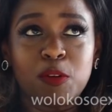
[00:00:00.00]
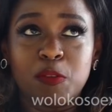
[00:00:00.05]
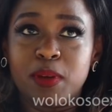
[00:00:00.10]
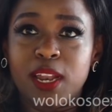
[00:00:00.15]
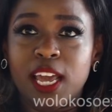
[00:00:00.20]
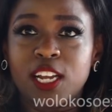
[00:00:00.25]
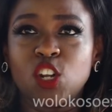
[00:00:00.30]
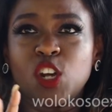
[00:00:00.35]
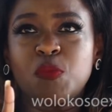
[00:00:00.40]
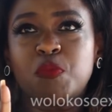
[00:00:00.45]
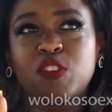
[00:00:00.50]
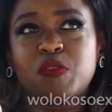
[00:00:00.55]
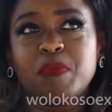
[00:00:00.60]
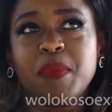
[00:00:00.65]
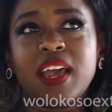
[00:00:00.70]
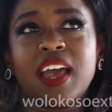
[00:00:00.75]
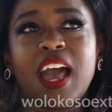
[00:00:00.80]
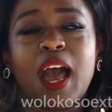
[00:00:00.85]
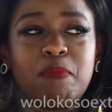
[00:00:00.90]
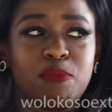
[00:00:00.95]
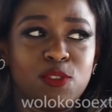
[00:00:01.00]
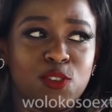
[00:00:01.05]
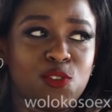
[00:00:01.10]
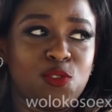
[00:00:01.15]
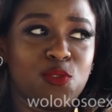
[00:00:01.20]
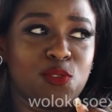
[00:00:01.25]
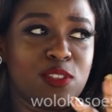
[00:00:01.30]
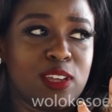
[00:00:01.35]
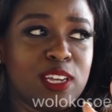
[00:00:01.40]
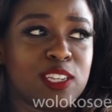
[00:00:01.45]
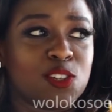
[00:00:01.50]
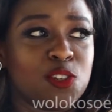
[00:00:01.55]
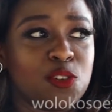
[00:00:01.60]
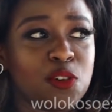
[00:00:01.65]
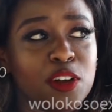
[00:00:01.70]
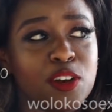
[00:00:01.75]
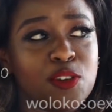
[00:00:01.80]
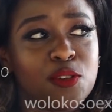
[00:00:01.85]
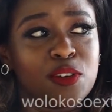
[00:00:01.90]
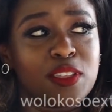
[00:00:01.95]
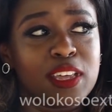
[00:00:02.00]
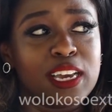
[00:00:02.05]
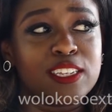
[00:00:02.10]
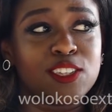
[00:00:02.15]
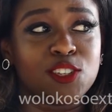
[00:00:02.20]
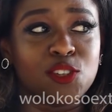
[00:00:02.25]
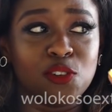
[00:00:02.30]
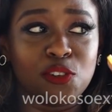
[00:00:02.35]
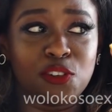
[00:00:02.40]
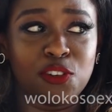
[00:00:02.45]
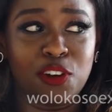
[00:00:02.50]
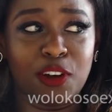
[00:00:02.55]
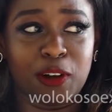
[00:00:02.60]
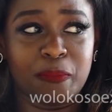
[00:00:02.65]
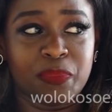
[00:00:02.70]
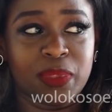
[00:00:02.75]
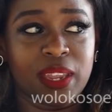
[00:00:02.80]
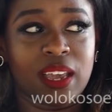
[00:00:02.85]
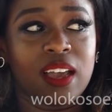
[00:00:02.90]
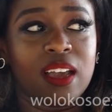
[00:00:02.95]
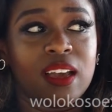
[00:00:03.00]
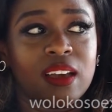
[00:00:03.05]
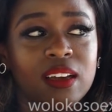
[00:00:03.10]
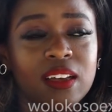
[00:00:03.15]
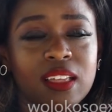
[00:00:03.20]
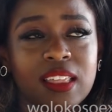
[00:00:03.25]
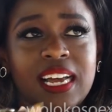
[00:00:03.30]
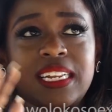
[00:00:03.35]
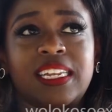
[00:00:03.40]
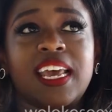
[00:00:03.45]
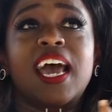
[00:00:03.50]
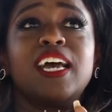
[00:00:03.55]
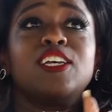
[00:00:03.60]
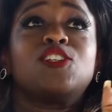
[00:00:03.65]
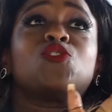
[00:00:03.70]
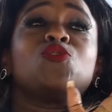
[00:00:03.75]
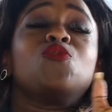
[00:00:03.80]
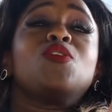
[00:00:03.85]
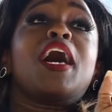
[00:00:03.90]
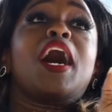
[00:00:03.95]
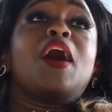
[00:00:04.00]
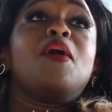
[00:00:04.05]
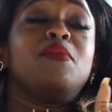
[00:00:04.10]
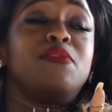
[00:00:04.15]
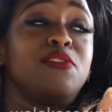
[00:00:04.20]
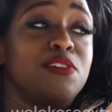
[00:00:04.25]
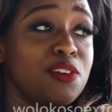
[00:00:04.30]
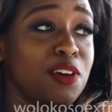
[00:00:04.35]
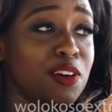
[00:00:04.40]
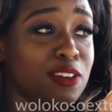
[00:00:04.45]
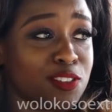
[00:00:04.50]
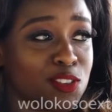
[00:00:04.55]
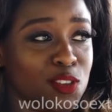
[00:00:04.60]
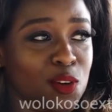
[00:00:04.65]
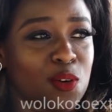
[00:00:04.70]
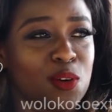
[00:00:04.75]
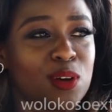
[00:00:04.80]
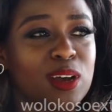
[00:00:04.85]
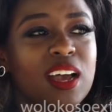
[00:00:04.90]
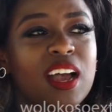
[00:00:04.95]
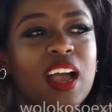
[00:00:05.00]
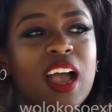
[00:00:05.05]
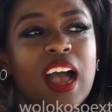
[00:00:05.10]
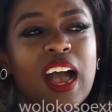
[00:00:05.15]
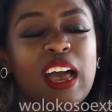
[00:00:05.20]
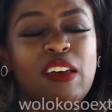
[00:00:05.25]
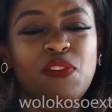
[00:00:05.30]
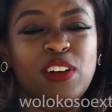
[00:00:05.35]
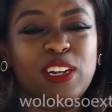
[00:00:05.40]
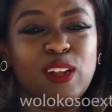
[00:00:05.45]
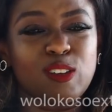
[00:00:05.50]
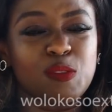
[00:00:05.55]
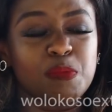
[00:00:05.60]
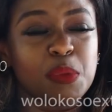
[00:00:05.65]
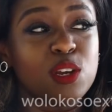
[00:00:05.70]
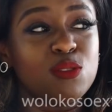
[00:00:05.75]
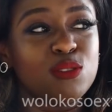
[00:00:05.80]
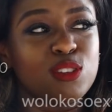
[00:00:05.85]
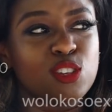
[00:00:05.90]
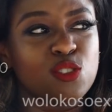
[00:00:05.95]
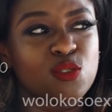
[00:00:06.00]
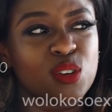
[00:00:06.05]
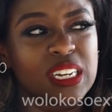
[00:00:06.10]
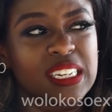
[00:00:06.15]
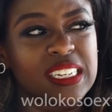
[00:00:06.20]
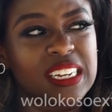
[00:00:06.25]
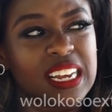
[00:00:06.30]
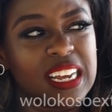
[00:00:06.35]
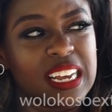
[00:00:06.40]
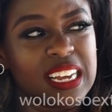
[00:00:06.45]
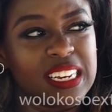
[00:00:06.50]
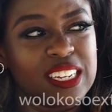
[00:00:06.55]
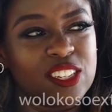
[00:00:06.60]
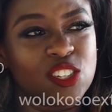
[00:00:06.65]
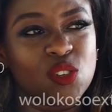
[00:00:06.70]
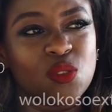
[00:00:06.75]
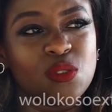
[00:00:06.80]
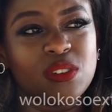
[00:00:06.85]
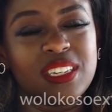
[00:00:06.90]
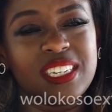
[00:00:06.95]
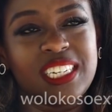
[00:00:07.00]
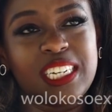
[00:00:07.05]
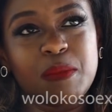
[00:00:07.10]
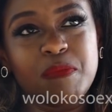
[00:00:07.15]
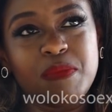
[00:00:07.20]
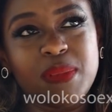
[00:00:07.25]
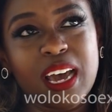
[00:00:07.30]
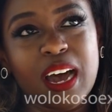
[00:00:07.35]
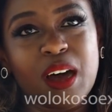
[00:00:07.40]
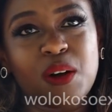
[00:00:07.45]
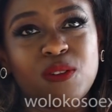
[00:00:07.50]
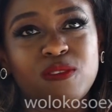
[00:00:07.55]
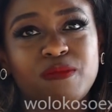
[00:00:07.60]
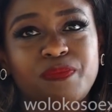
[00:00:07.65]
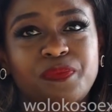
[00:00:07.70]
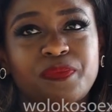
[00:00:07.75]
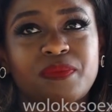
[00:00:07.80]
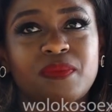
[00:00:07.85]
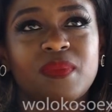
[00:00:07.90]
would be like, don't put makeup. Don't do this. Don't do this. That hair is too loud, So I felt I was being restricted. So deep down,